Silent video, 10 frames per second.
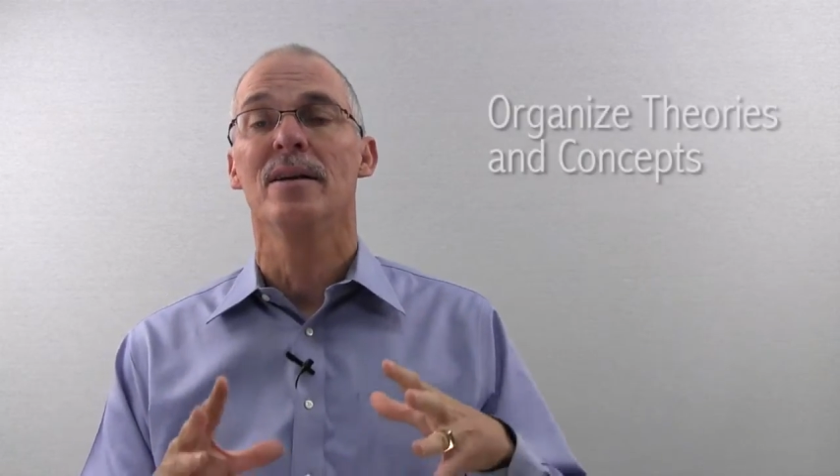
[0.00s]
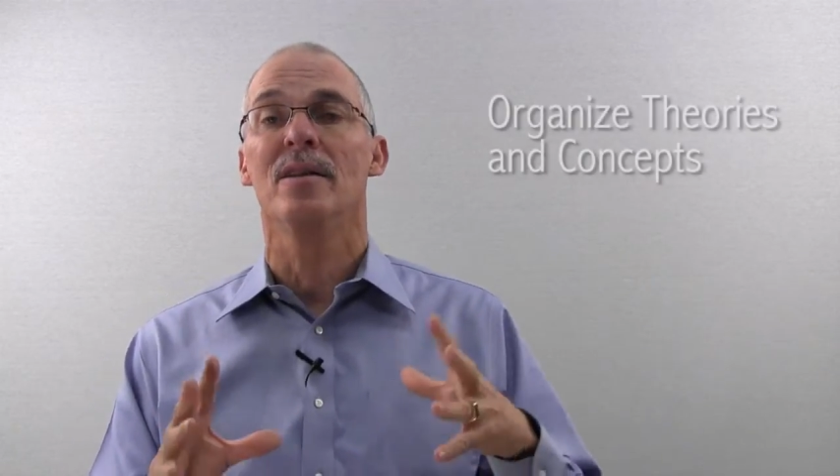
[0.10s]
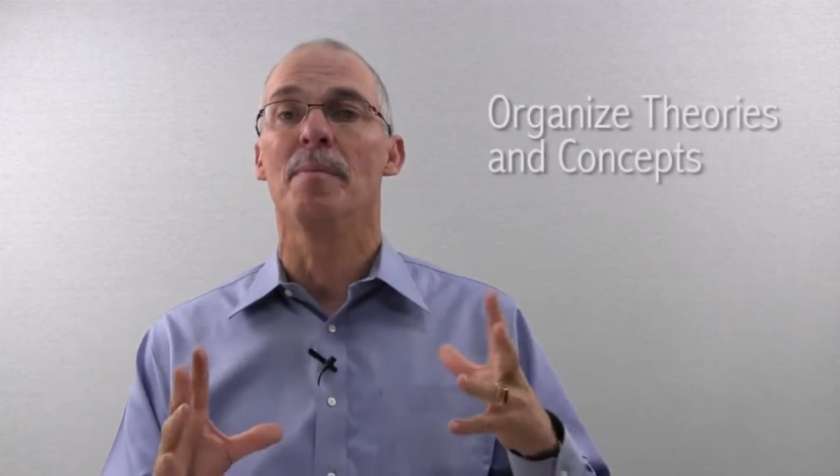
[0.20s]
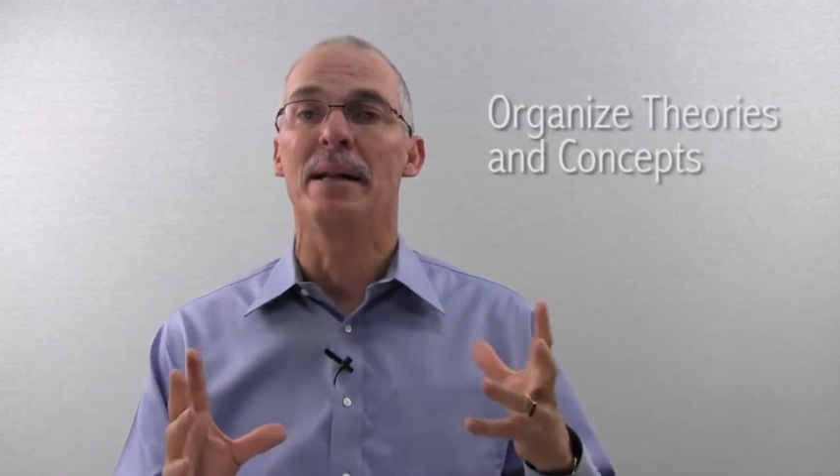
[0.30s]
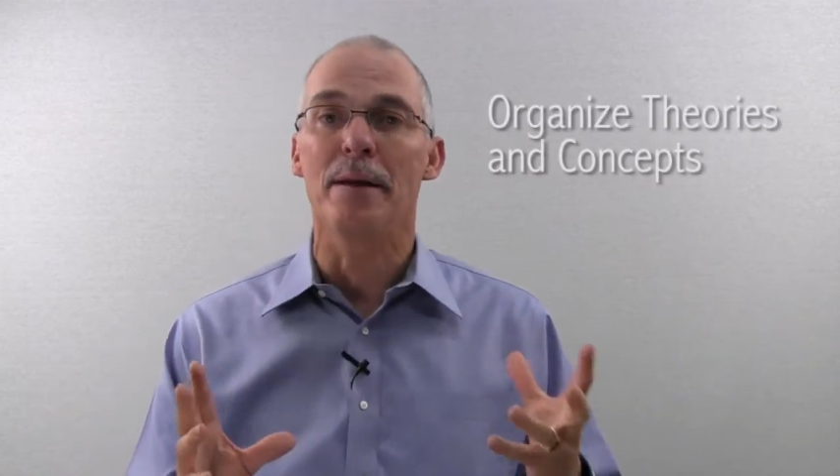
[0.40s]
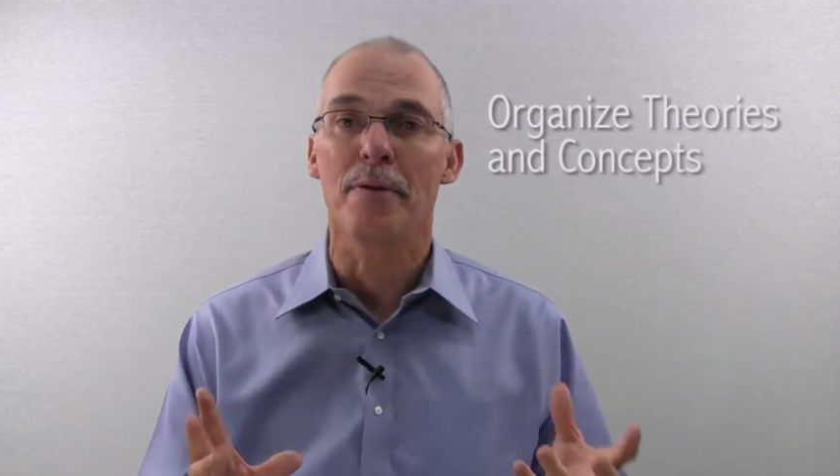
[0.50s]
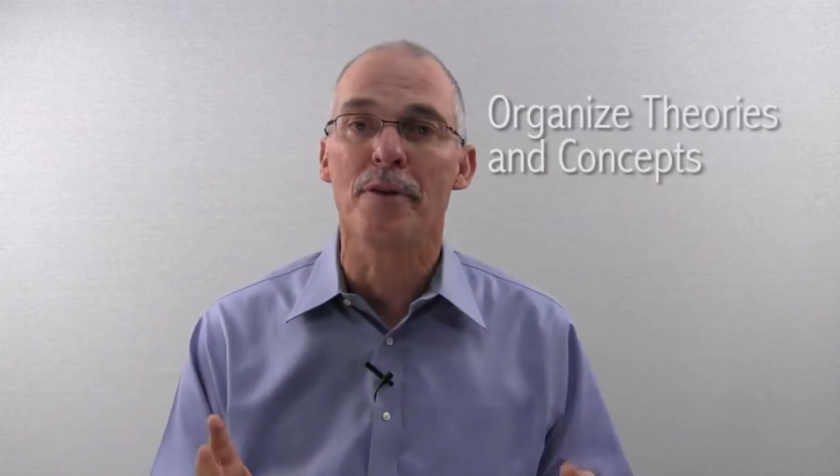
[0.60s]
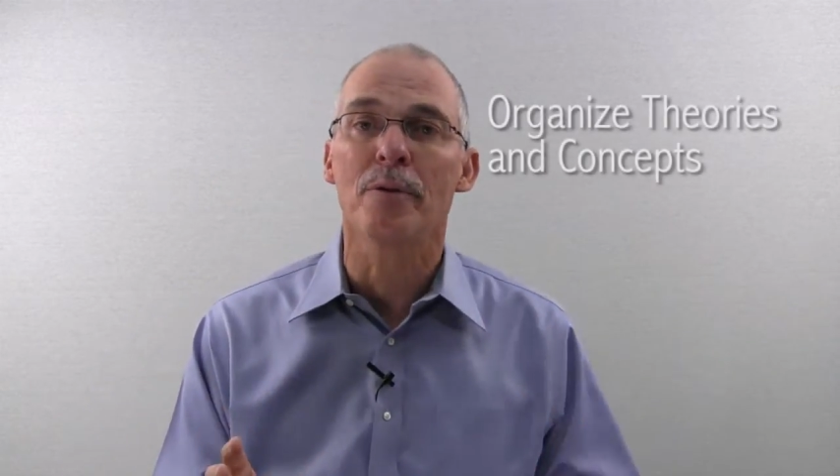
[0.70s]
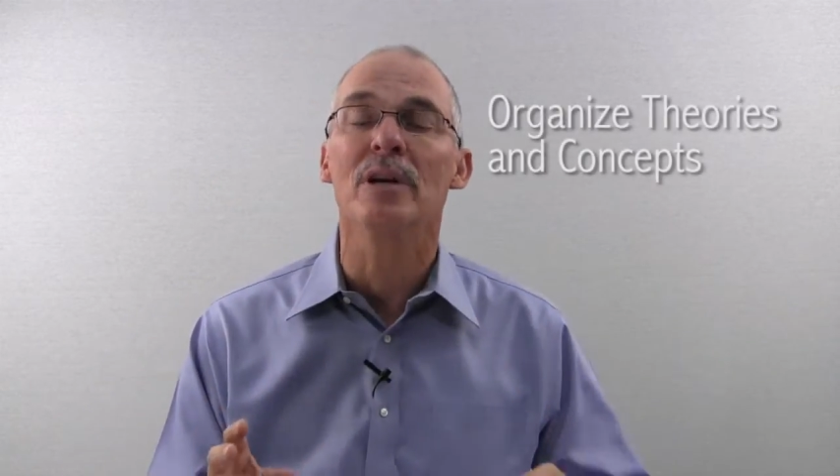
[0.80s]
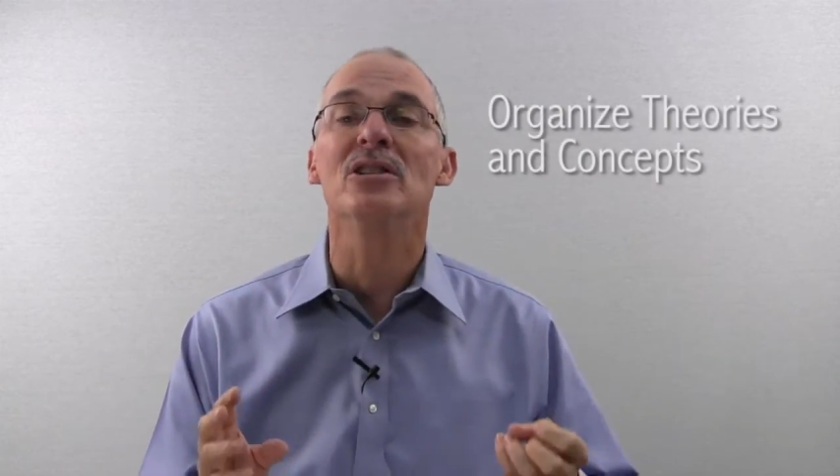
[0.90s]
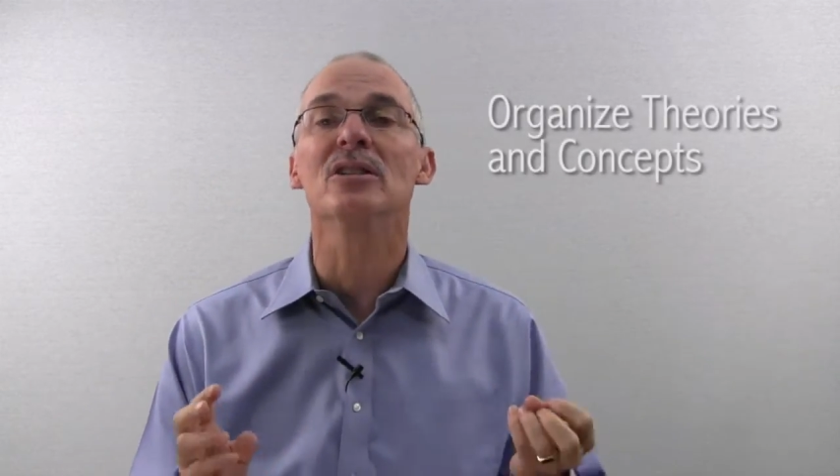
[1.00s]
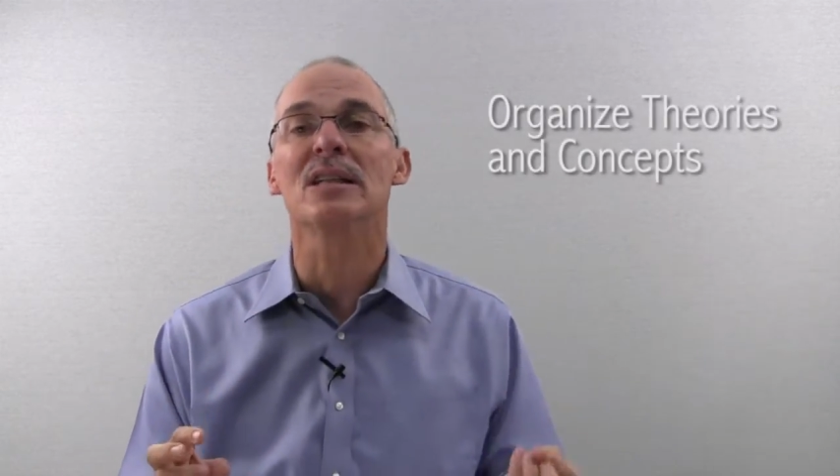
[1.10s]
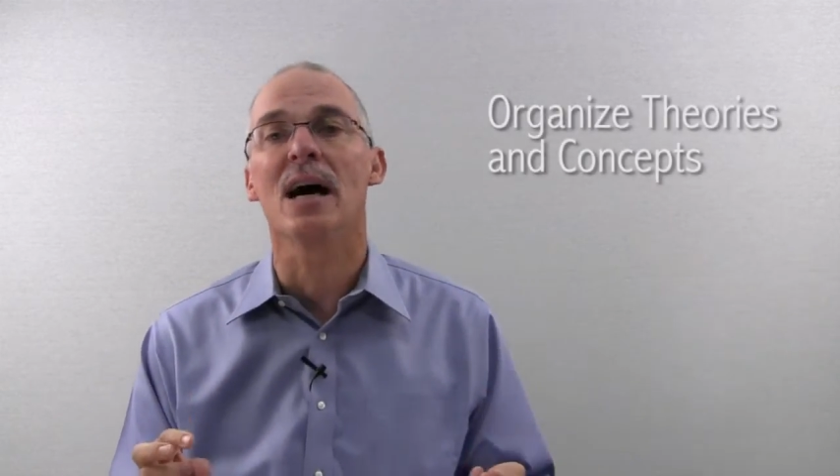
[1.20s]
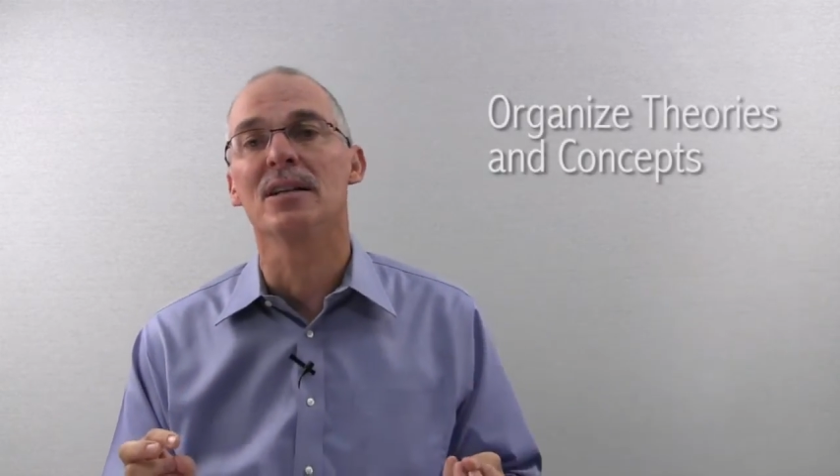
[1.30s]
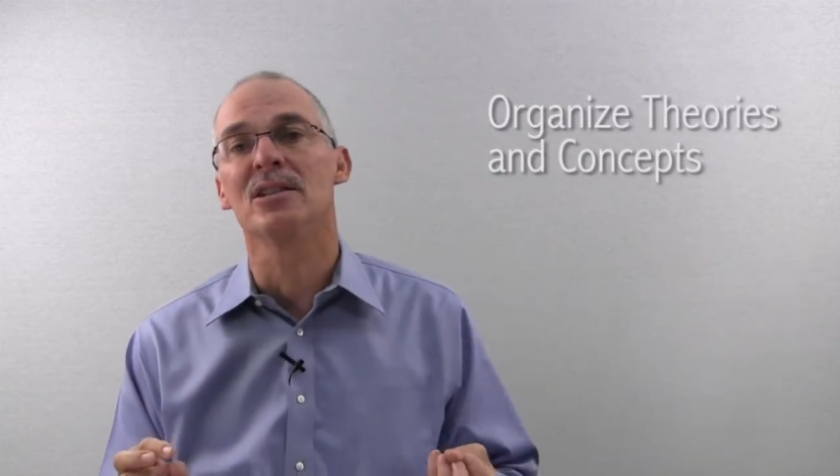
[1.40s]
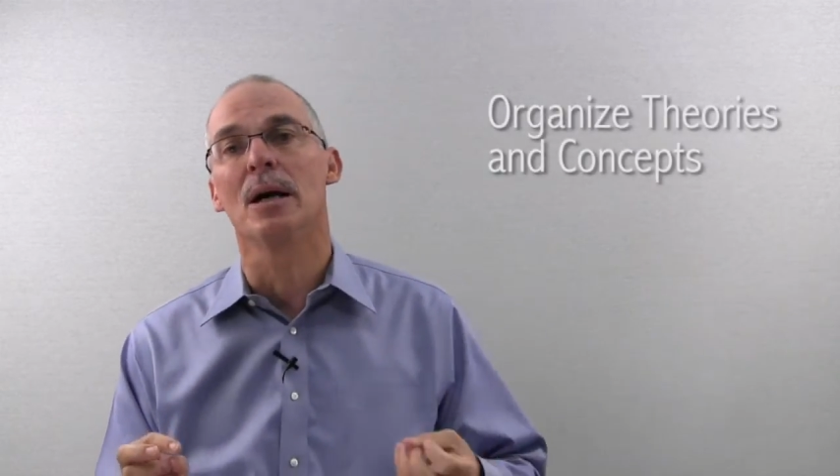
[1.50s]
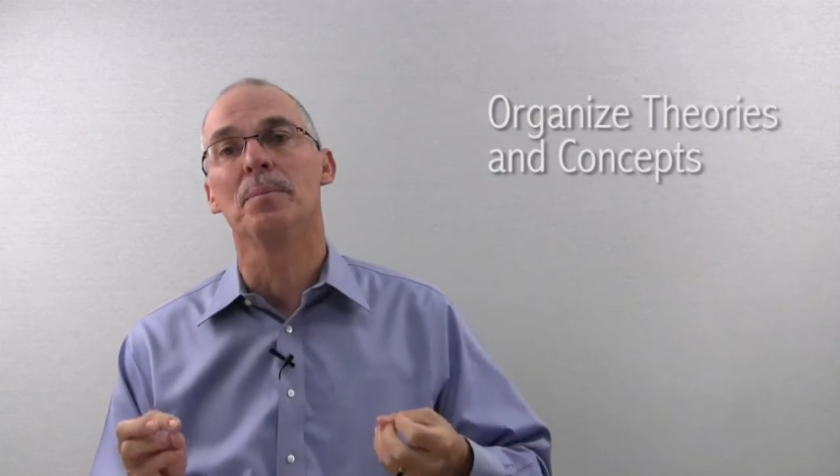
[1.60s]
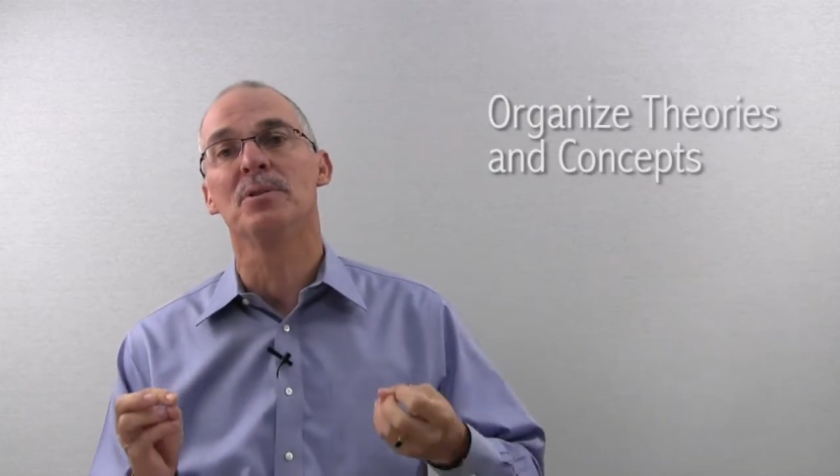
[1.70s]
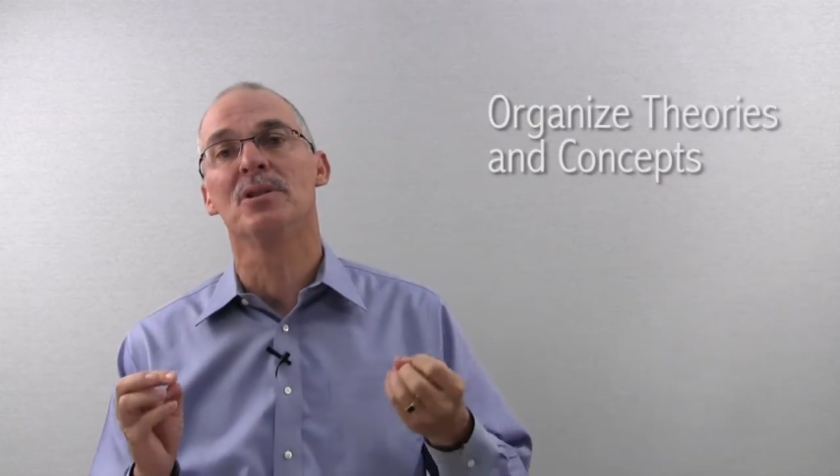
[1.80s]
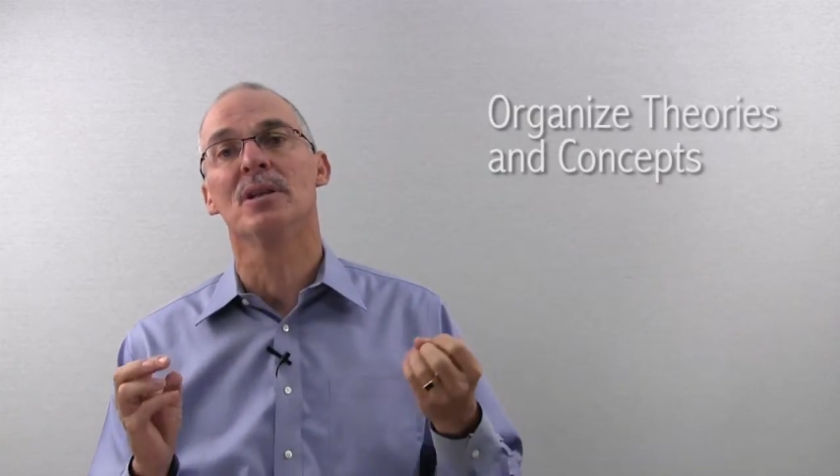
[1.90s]
the many theories and
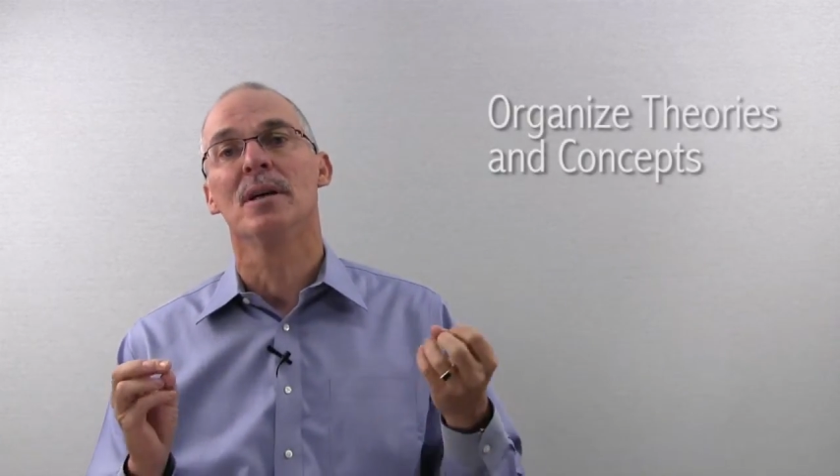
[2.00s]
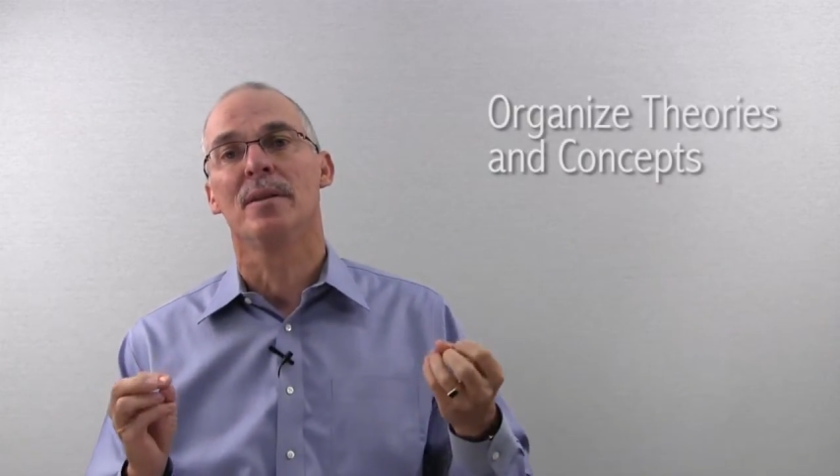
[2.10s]
concepts